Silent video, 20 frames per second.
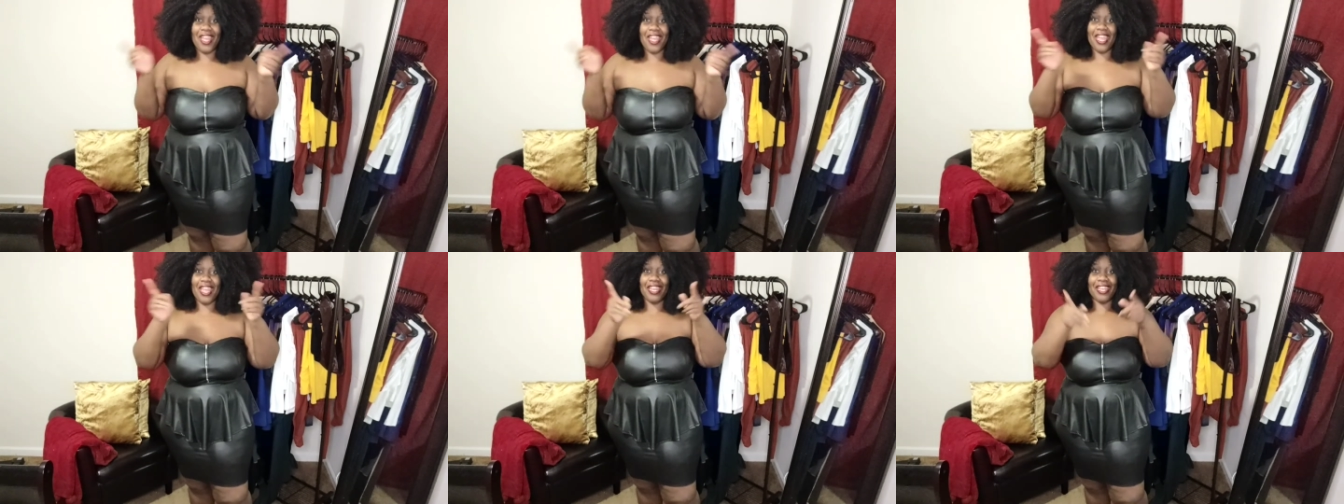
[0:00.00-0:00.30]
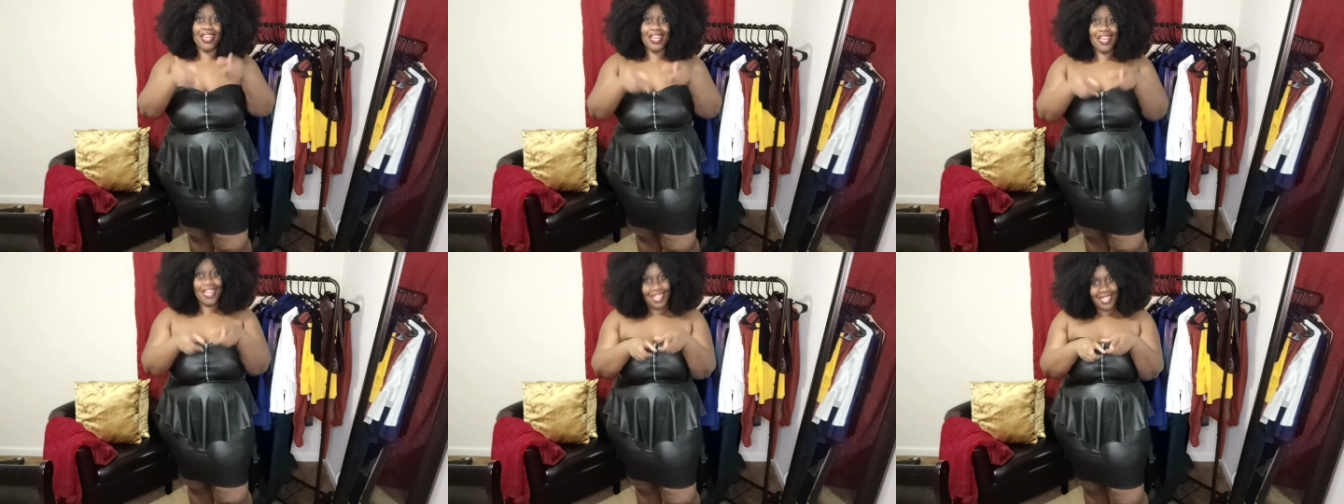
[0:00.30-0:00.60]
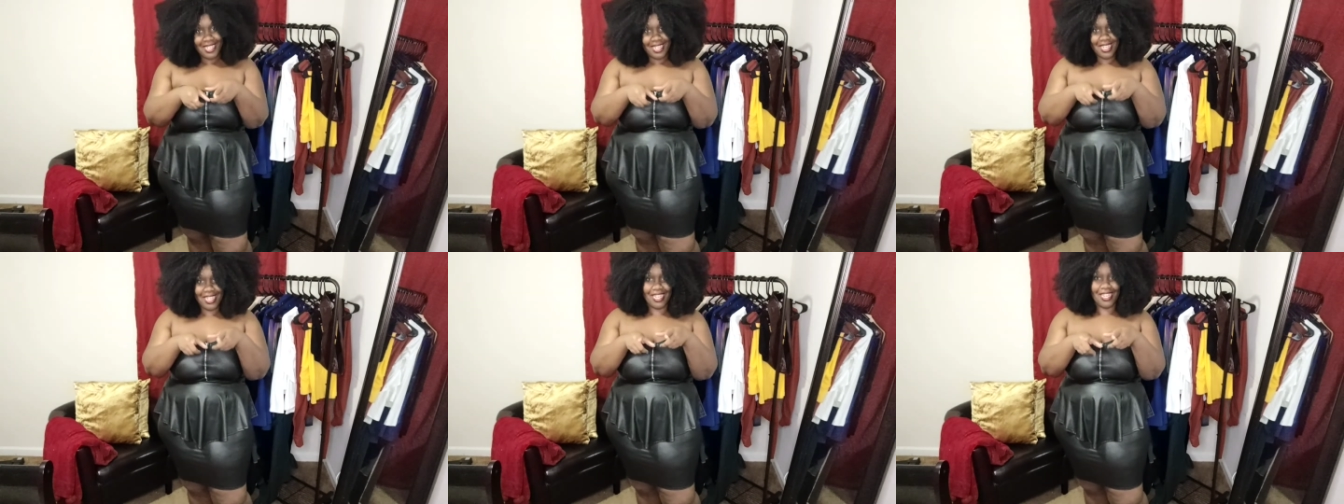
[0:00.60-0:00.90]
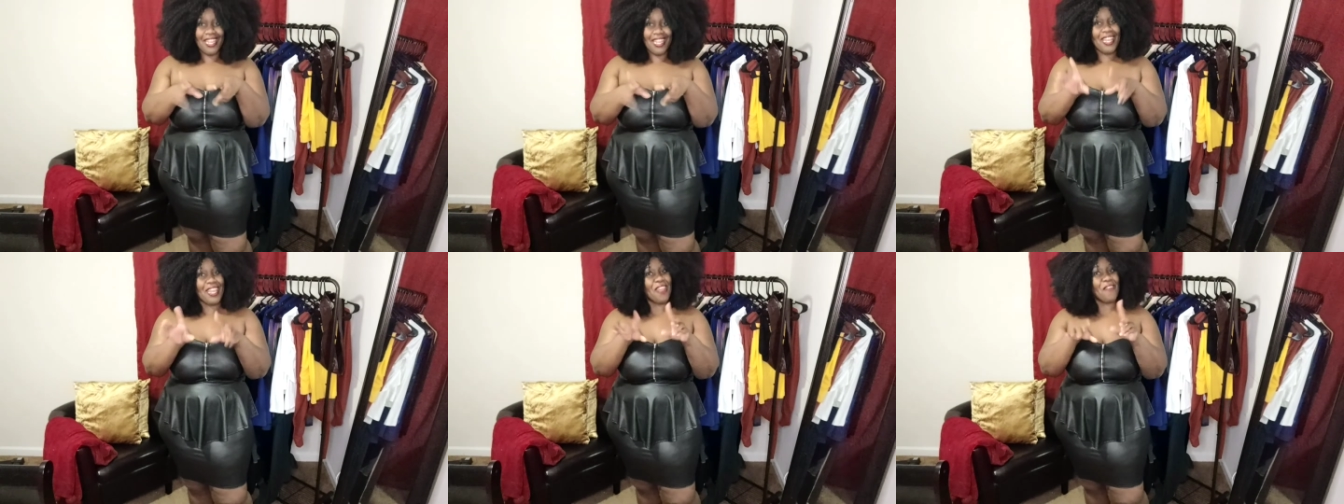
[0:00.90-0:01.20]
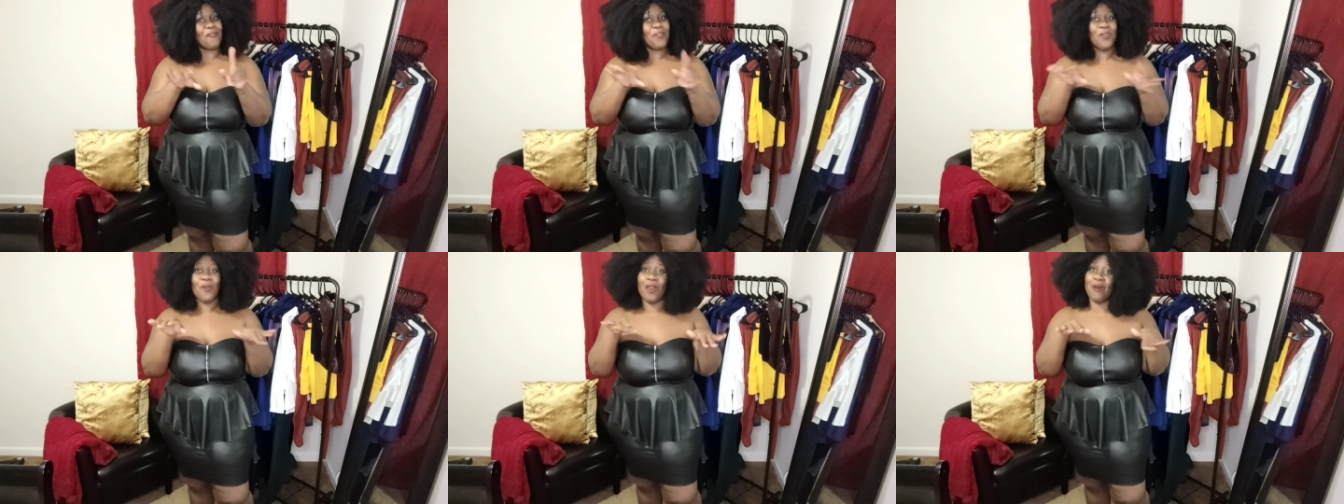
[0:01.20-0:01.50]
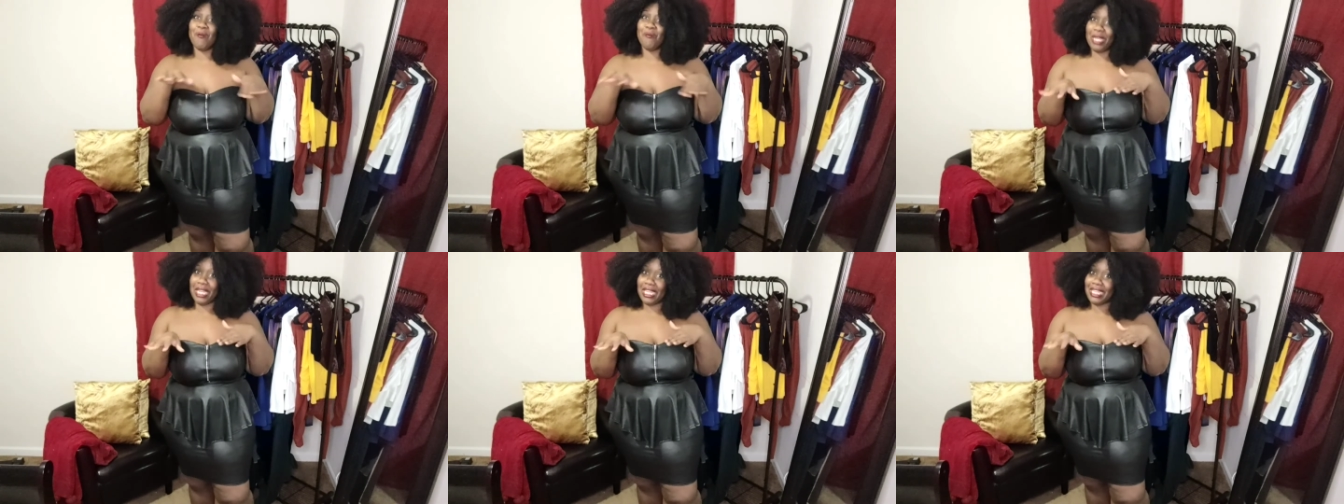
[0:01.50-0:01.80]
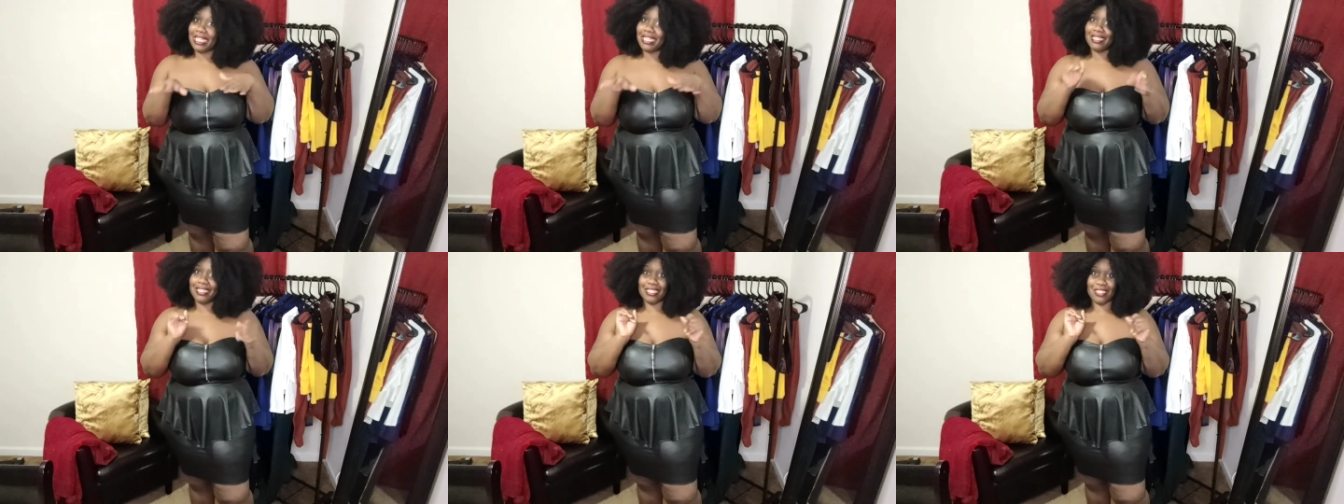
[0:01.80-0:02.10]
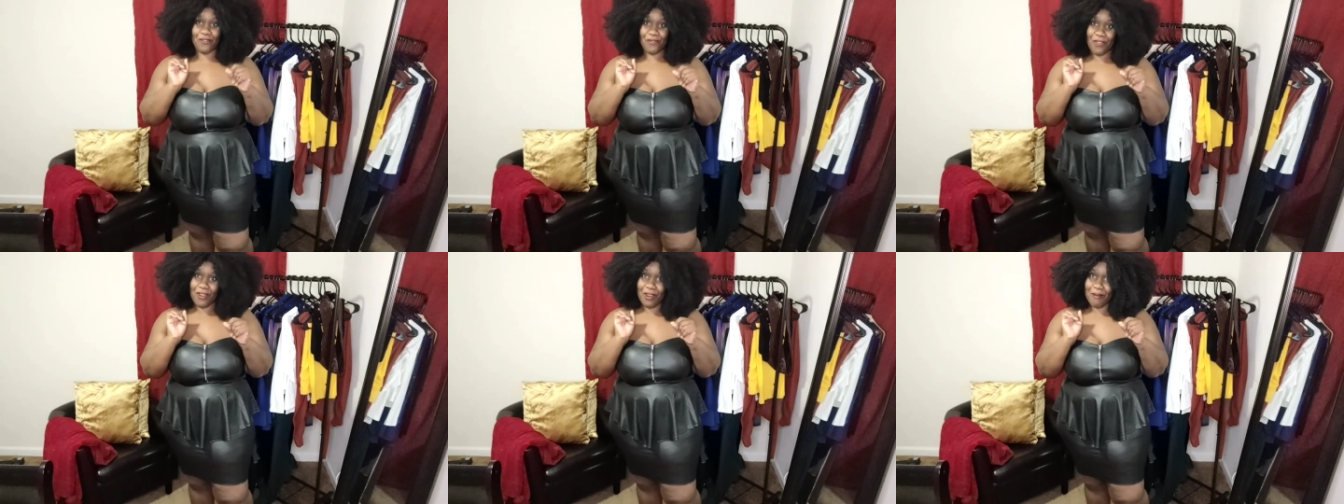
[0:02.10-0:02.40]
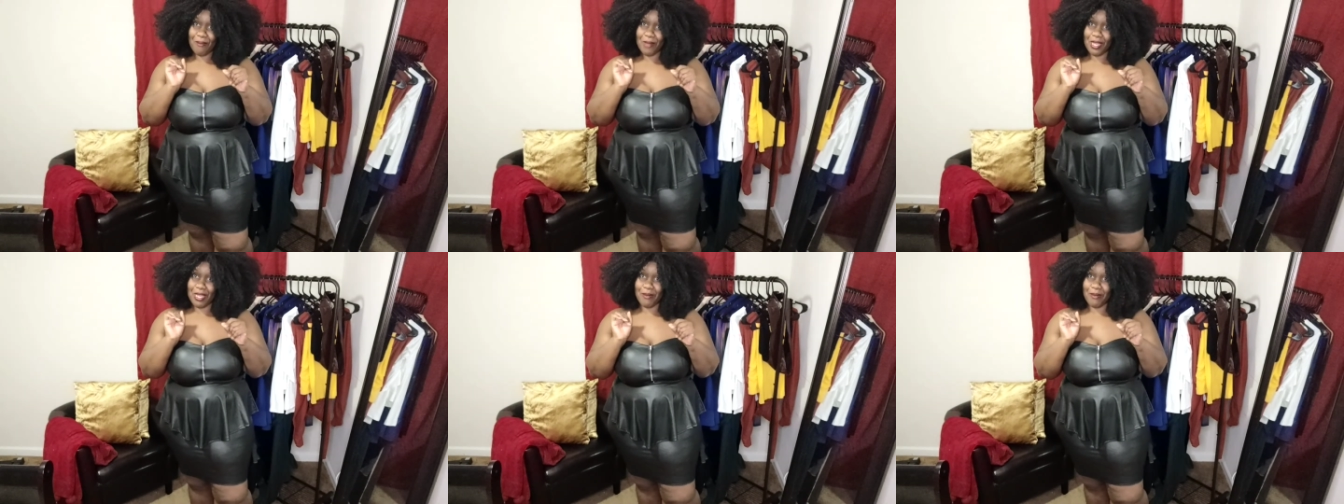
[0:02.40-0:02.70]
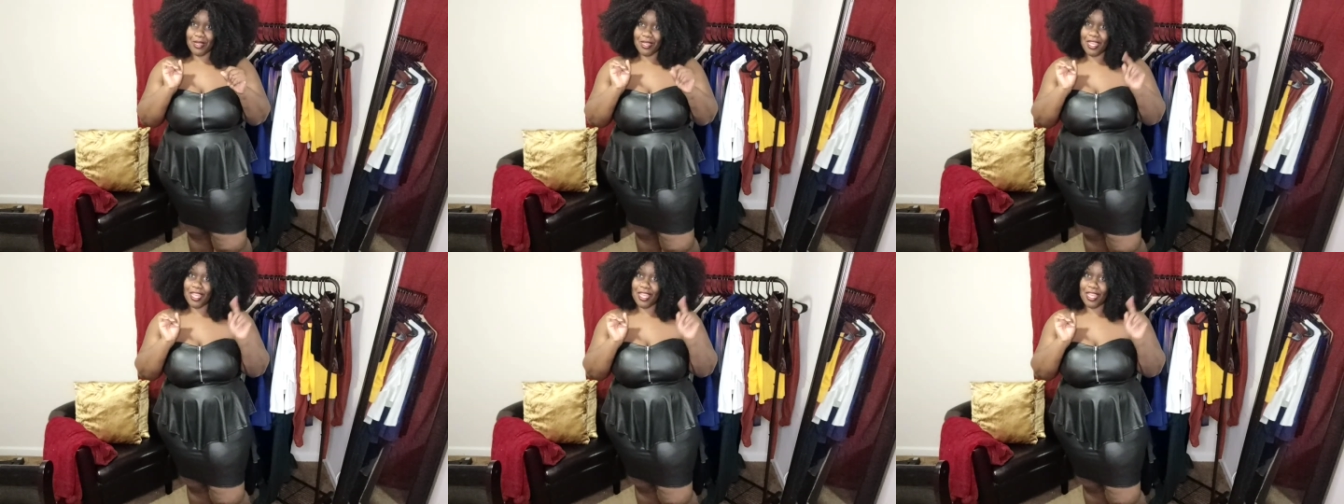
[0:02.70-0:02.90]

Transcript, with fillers: And honey, if you have made it this far, baby,